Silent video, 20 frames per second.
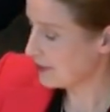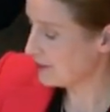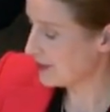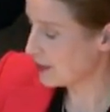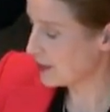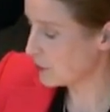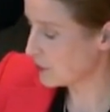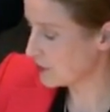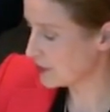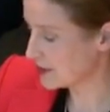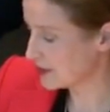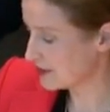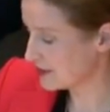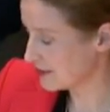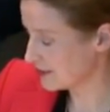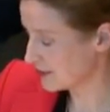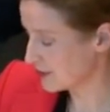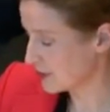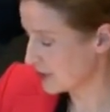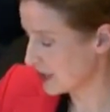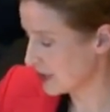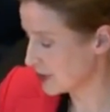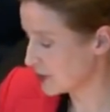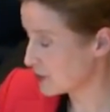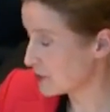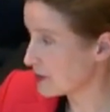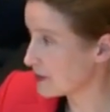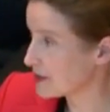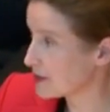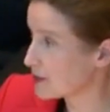If I was
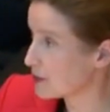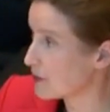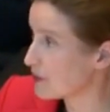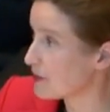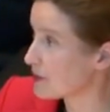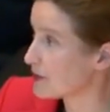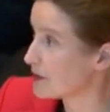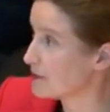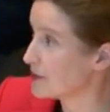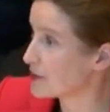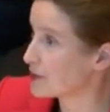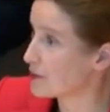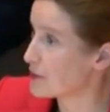trying to list all the